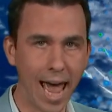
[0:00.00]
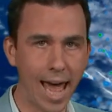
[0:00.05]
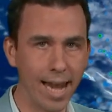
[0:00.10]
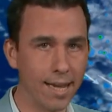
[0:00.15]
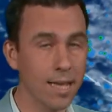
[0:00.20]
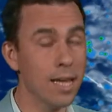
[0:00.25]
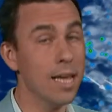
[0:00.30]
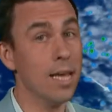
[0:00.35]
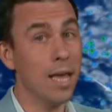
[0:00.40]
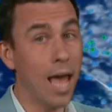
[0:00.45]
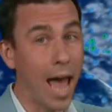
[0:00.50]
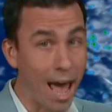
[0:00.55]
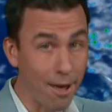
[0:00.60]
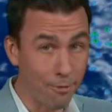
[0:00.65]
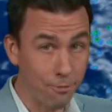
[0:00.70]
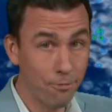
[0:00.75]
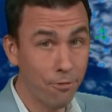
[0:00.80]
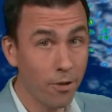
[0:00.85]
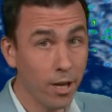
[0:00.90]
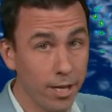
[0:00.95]
And
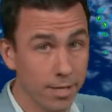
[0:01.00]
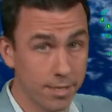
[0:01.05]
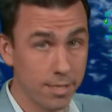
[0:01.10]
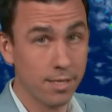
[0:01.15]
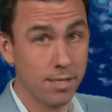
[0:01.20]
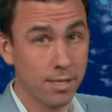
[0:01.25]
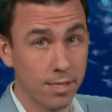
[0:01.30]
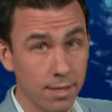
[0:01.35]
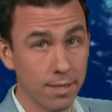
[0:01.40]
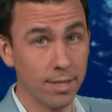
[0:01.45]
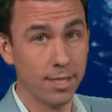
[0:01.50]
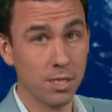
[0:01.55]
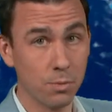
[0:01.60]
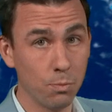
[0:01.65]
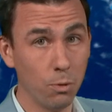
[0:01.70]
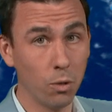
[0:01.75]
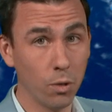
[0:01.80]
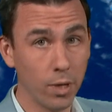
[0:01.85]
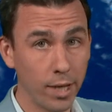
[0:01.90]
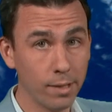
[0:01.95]
at first this
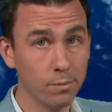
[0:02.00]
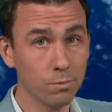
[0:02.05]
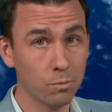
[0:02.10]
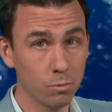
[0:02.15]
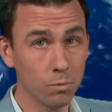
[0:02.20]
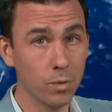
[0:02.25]
morning,